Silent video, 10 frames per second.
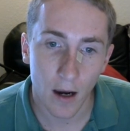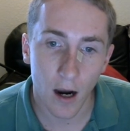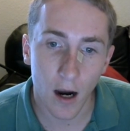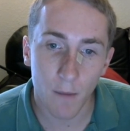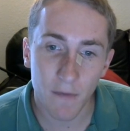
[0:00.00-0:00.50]

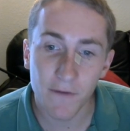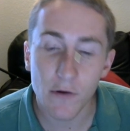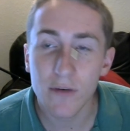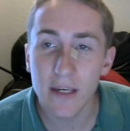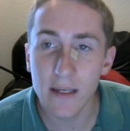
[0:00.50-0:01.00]
Um, if
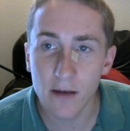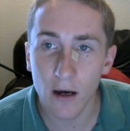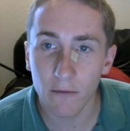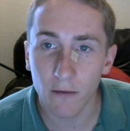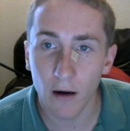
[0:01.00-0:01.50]
you need to
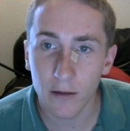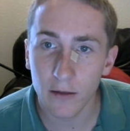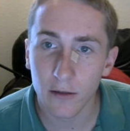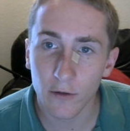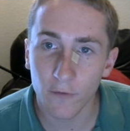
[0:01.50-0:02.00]
unlock
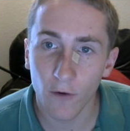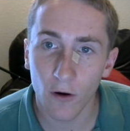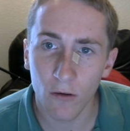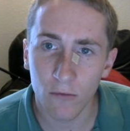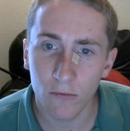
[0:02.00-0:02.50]
your
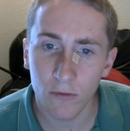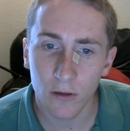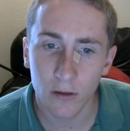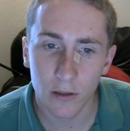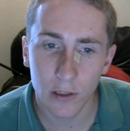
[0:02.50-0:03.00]
phone,
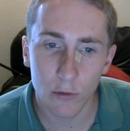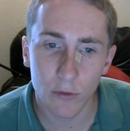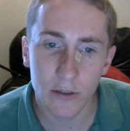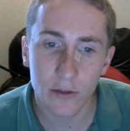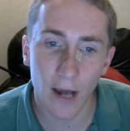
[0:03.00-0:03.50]
you
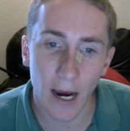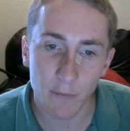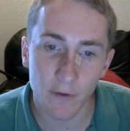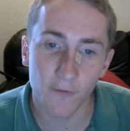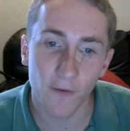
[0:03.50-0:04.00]
would type
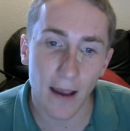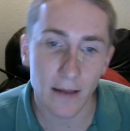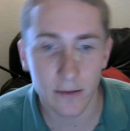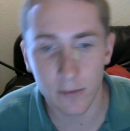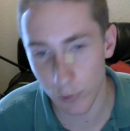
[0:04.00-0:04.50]
in
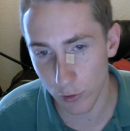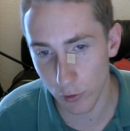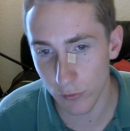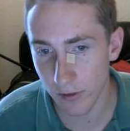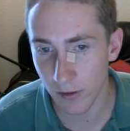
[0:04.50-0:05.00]
fast
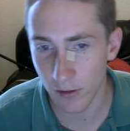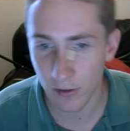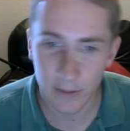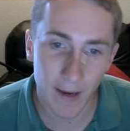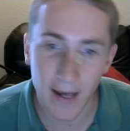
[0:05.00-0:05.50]
boot
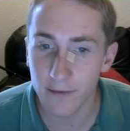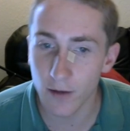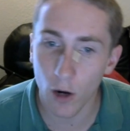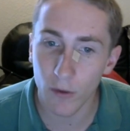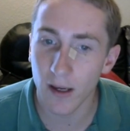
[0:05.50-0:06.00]
space
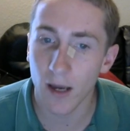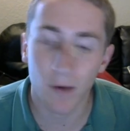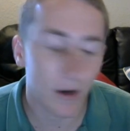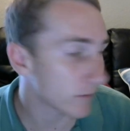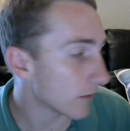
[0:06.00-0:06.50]
OEM
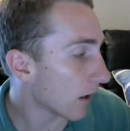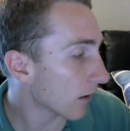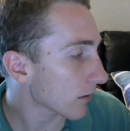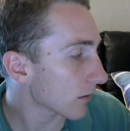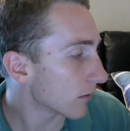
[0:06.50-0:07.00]

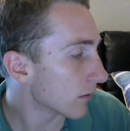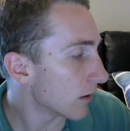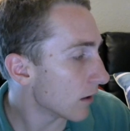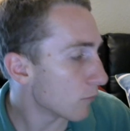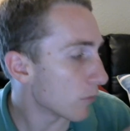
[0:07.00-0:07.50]
unlock
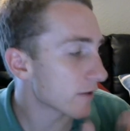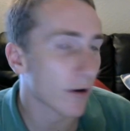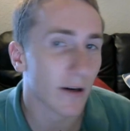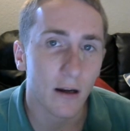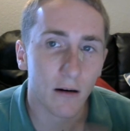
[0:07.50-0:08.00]
but it's
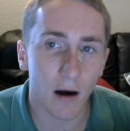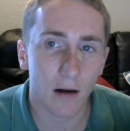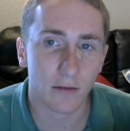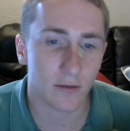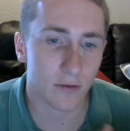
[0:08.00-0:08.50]
already
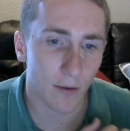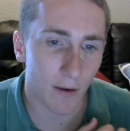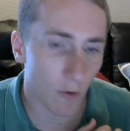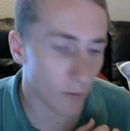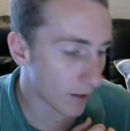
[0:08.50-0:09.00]
unlocked, so I
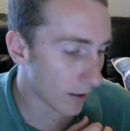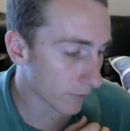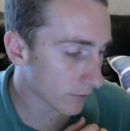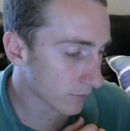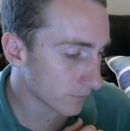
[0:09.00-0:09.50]
won't
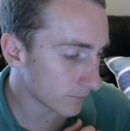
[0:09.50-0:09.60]
bother.